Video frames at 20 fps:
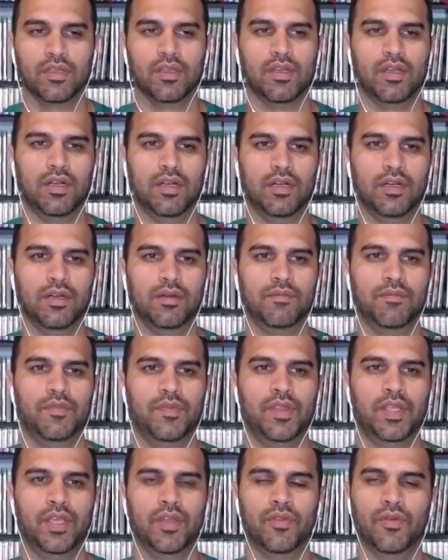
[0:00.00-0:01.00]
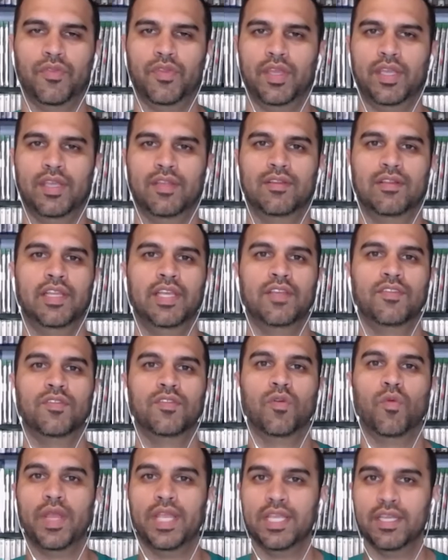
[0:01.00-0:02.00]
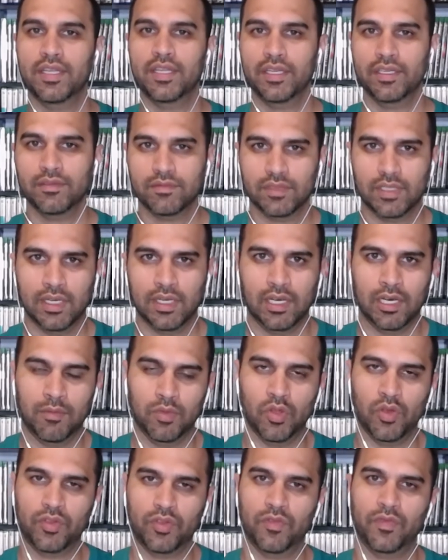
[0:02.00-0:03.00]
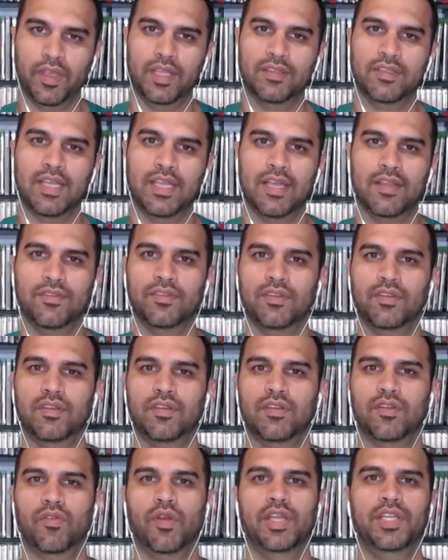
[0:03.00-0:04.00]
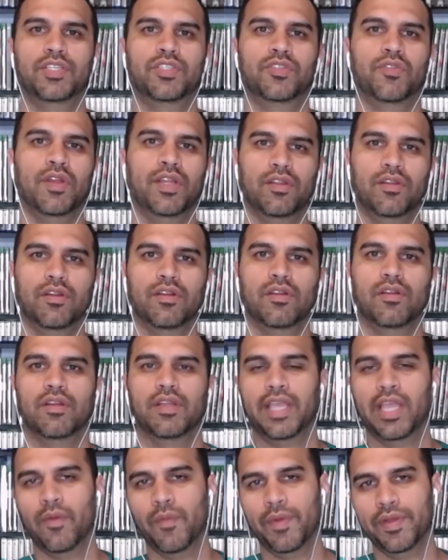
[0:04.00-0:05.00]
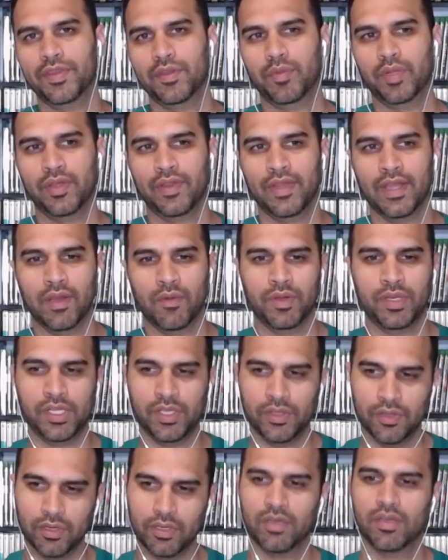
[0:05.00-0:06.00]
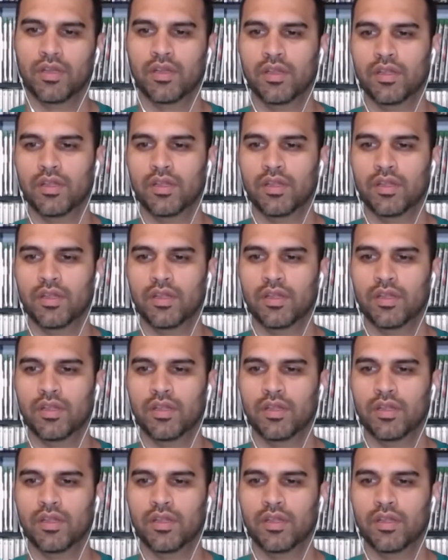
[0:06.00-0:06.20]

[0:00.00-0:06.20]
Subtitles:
The other thing is Link's Awakening. Looks fantastic. Great trailer. Can't wait to play that one either.